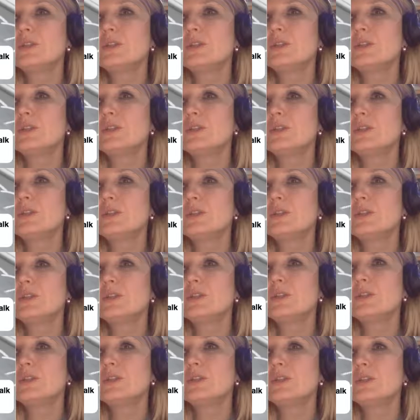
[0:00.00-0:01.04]
when we
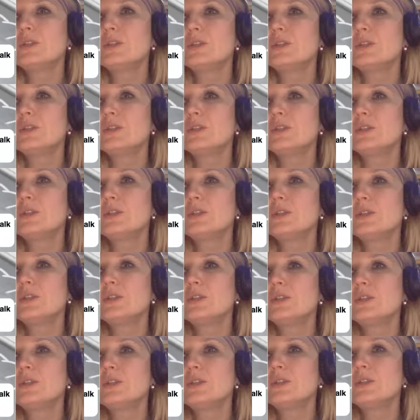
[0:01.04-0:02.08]
go to the store,
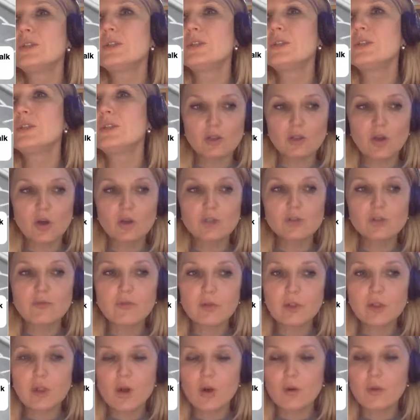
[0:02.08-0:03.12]
we know that a lot of
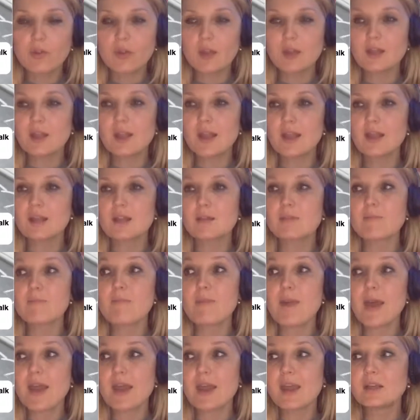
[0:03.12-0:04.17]
clothing is
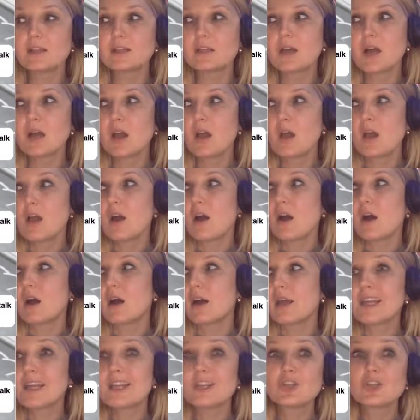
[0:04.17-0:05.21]
made
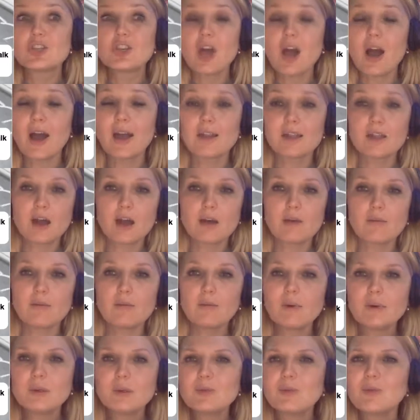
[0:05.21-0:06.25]
in China,
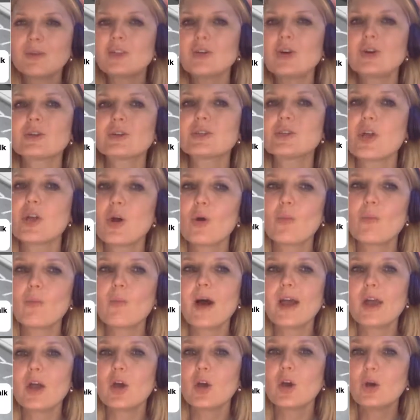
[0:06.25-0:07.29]
but we don't know
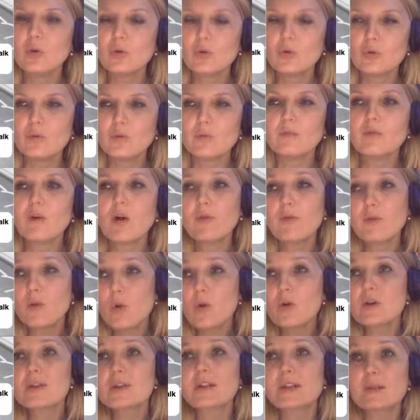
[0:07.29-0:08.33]
by who. Of
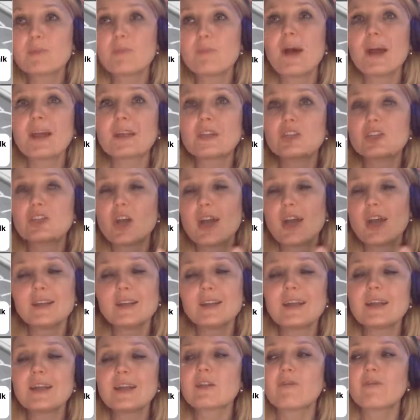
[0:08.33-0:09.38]
course, it's by
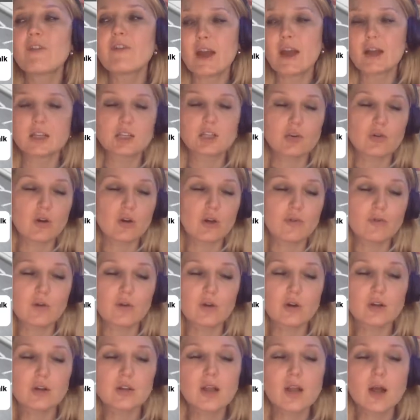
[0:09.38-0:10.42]
Chinese factory,
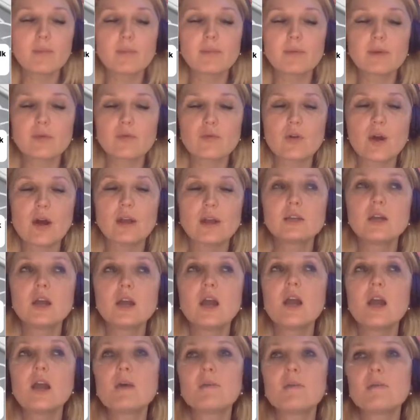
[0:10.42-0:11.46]
for example, right?
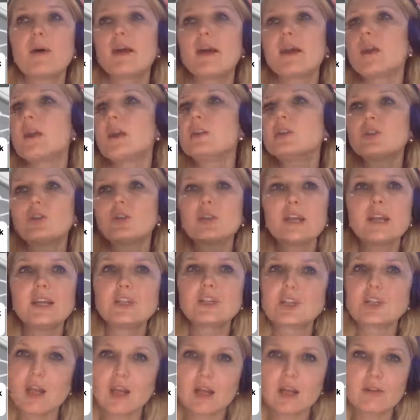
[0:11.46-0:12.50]
By
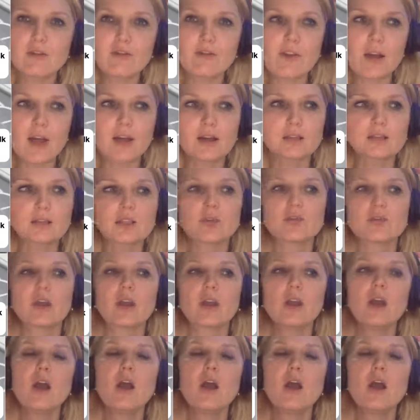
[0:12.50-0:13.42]
Indonesian factory.